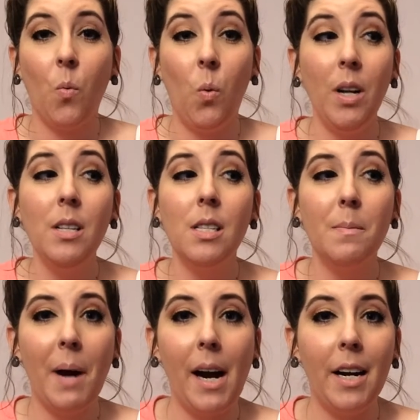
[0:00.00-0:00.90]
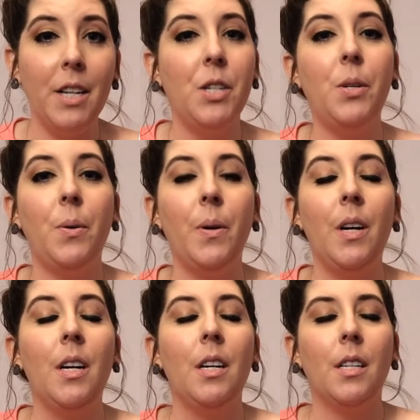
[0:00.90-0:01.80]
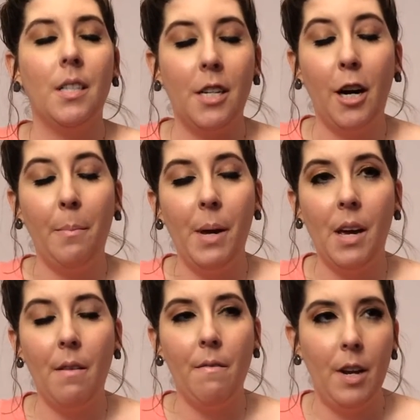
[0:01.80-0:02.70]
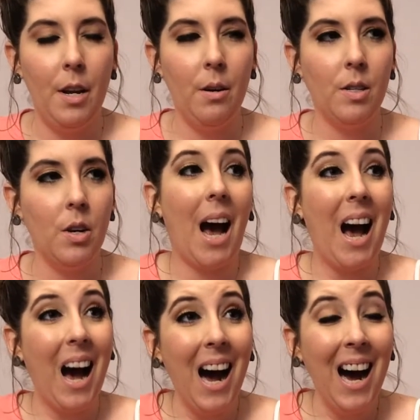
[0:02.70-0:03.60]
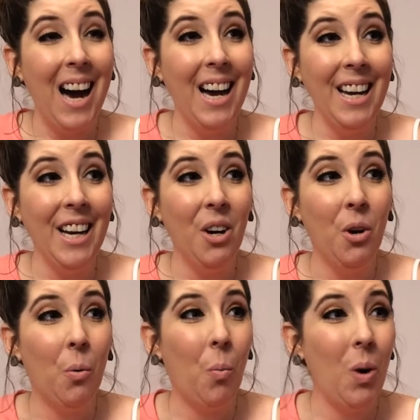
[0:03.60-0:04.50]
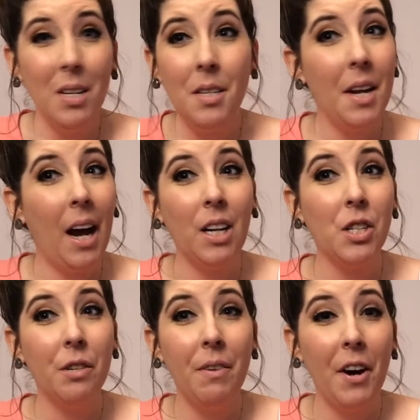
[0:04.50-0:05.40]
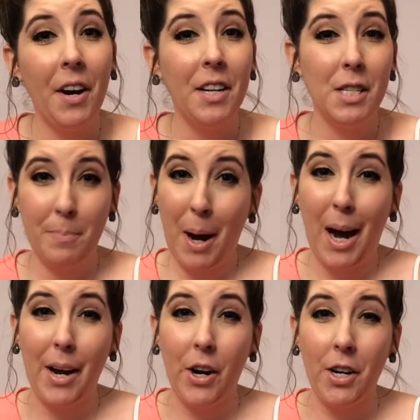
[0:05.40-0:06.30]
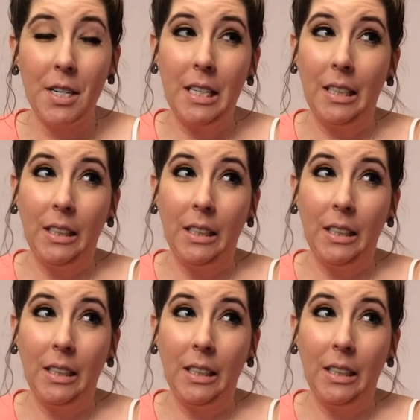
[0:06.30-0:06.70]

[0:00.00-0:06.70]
What inspired you to start making videos? I wasn't actually very inspired.